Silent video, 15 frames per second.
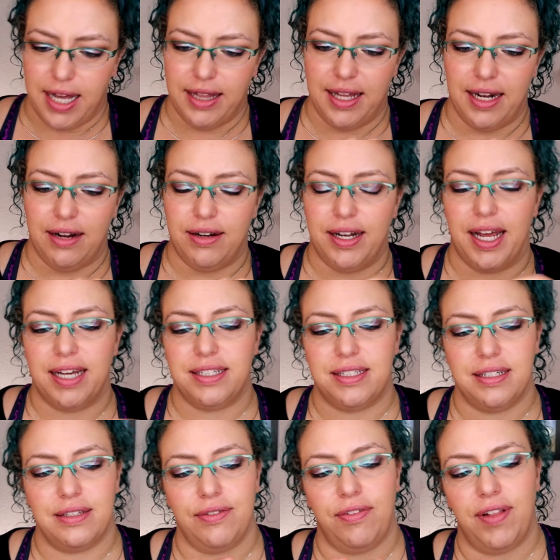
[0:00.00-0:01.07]
And then our next
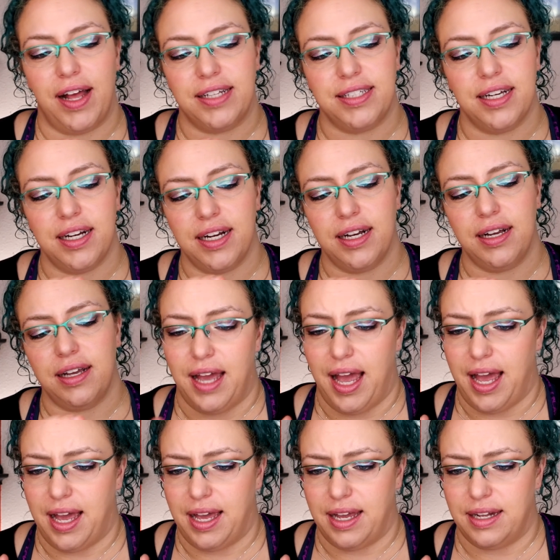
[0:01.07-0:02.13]
is Flutter,
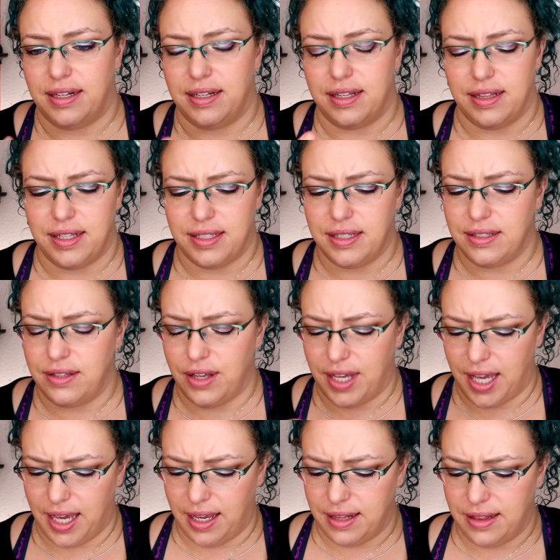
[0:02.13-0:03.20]
and this is
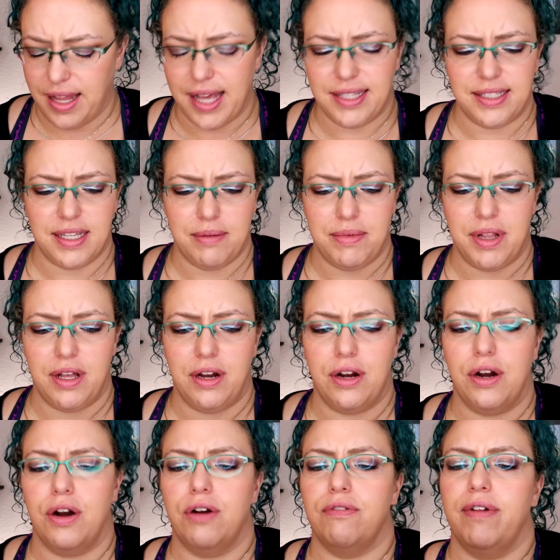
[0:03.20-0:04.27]
looking less
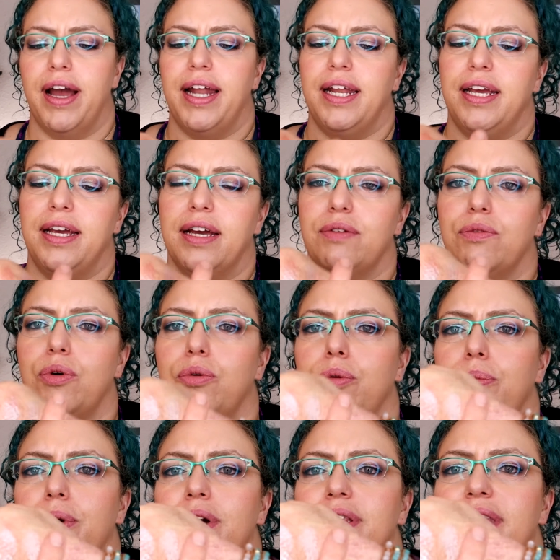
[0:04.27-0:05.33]
similar already, and
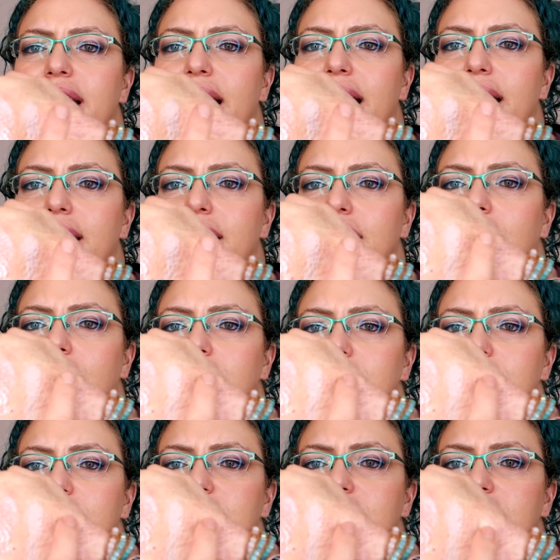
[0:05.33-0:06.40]
we'll put that
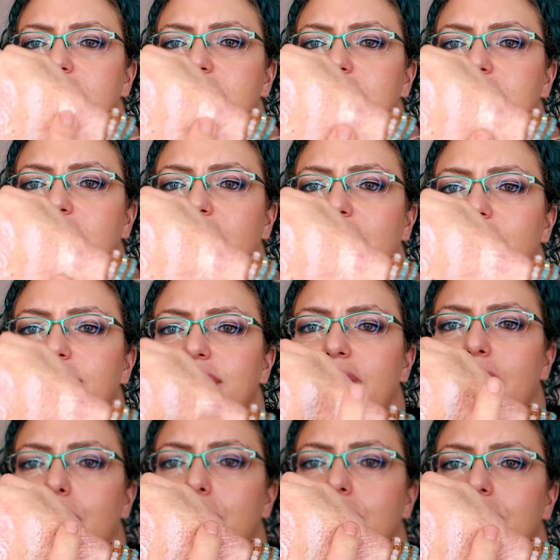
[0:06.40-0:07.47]
underneath
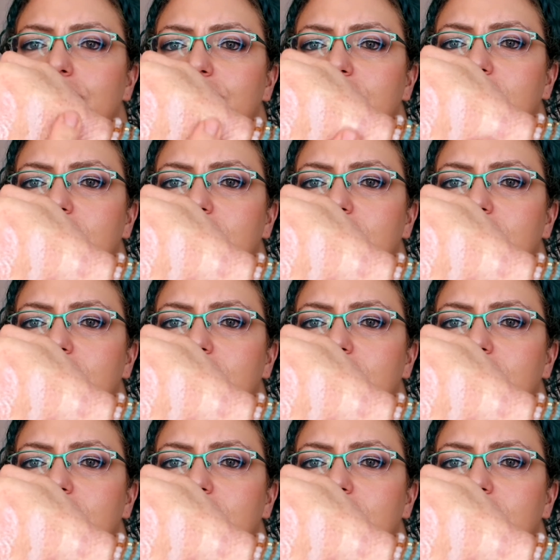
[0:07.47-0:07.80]
Skyflower over